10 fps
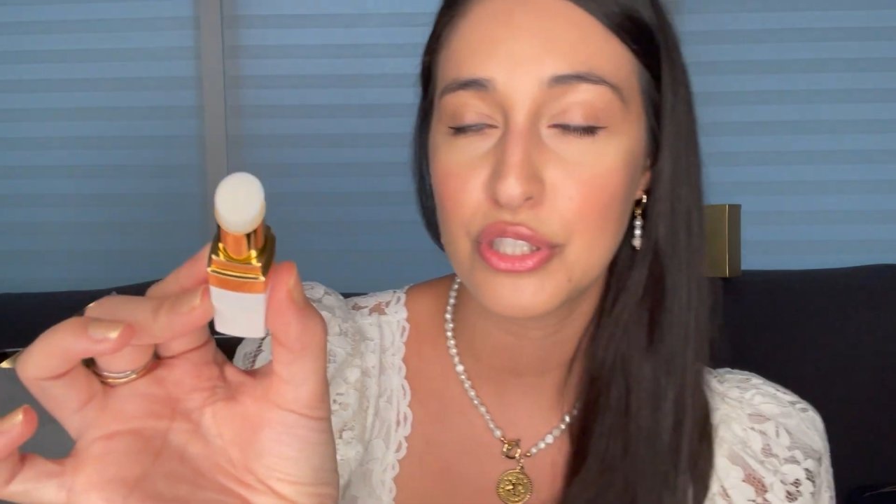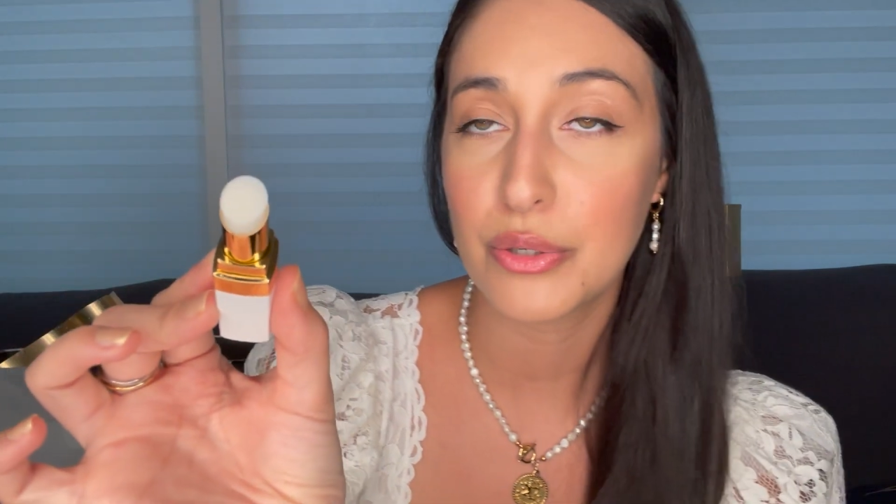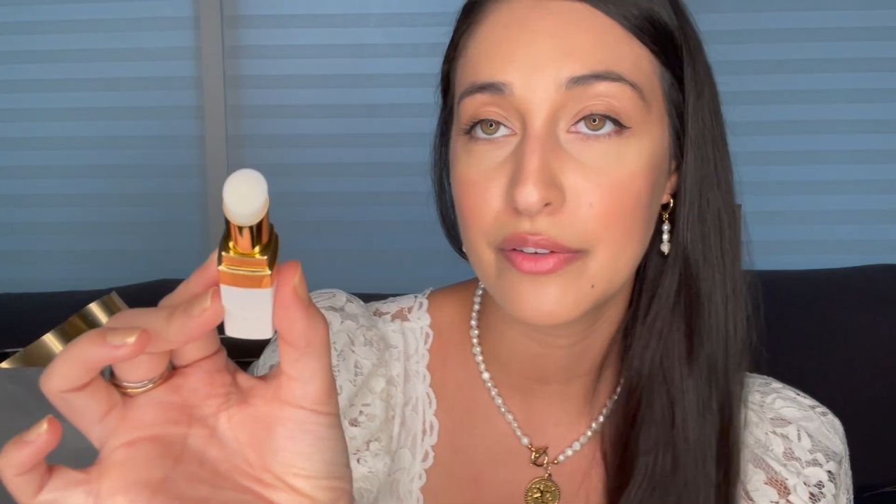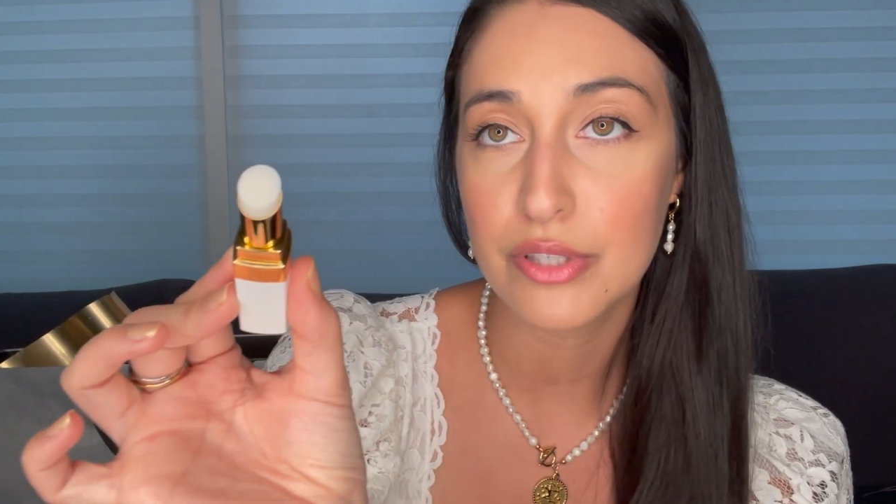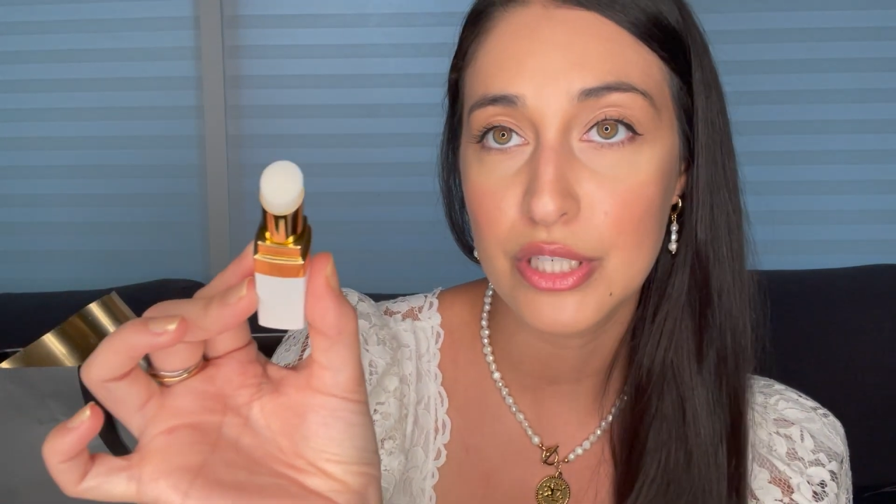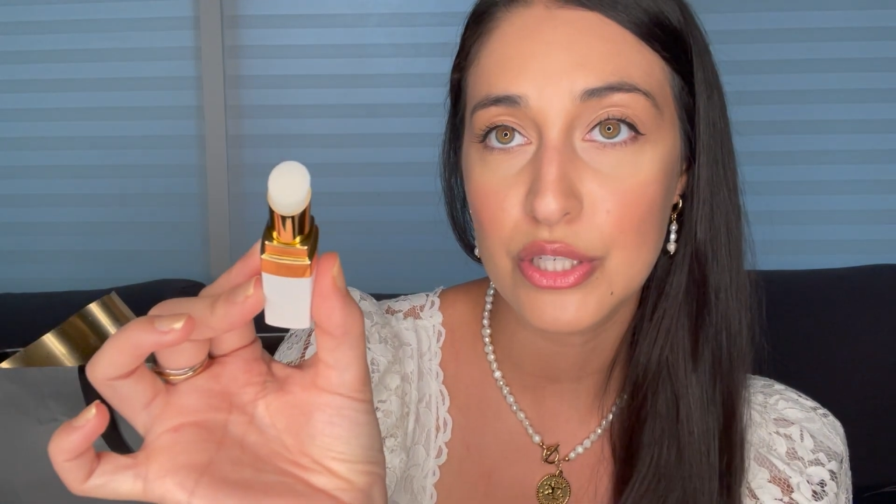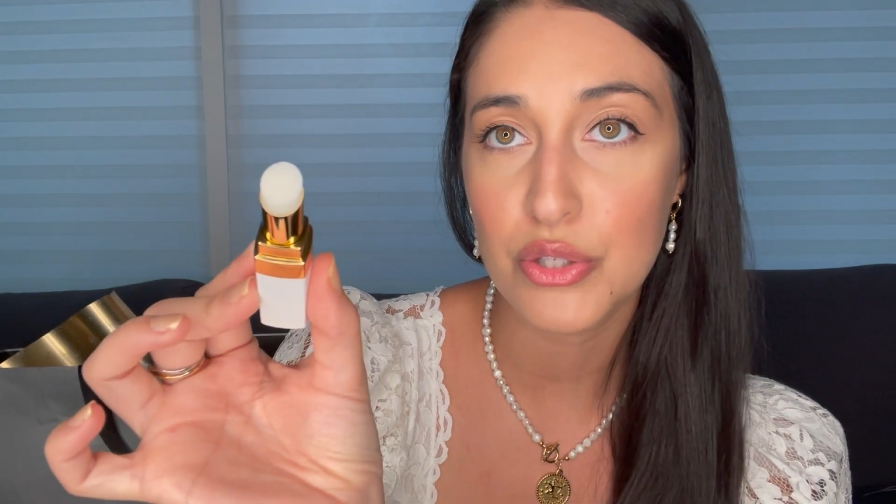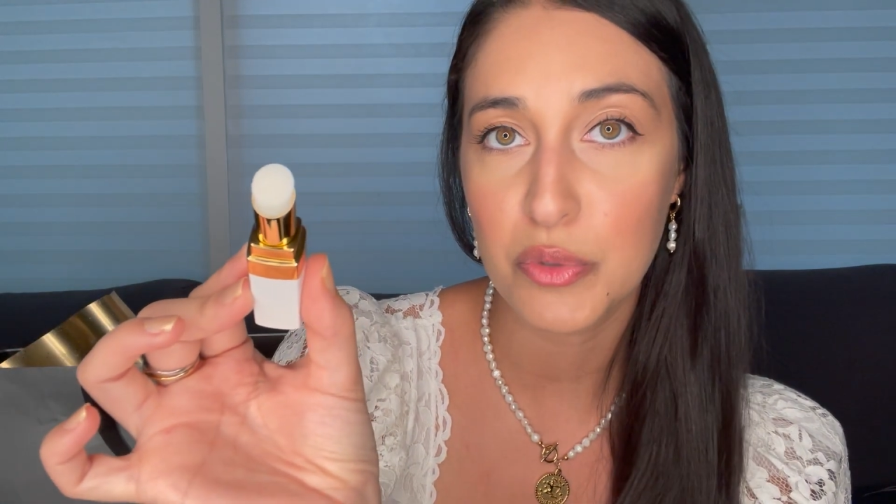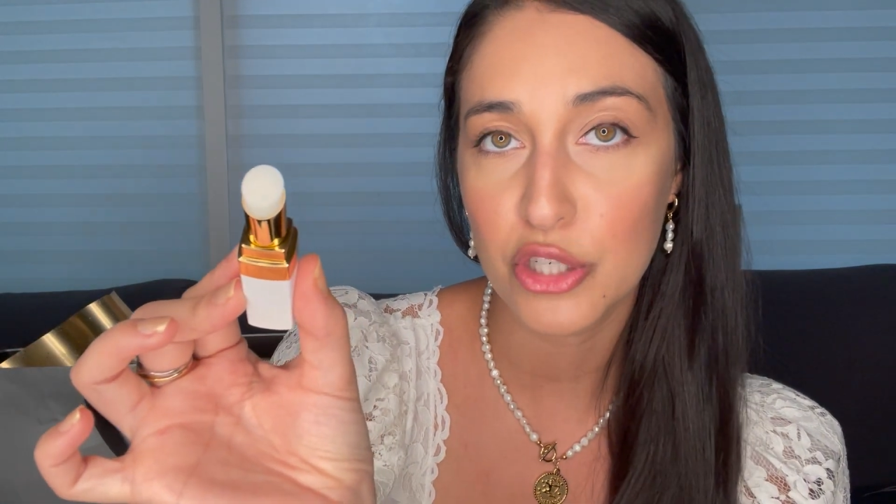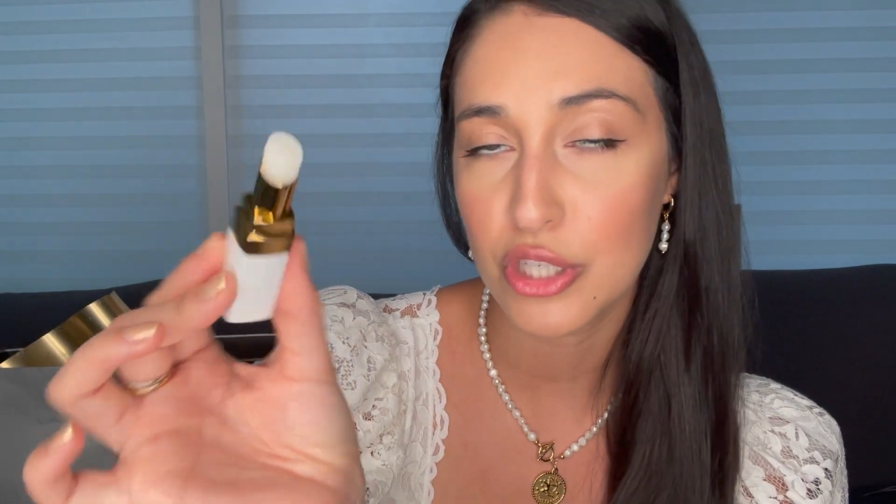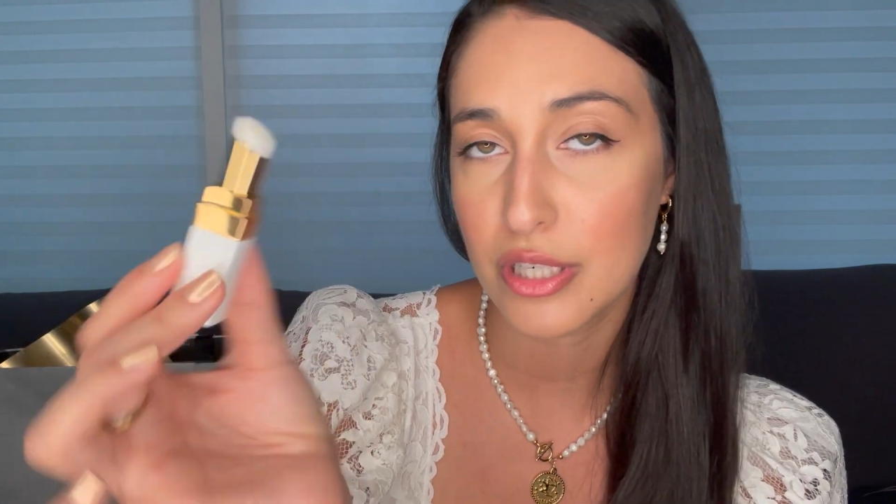don't even need to swatch it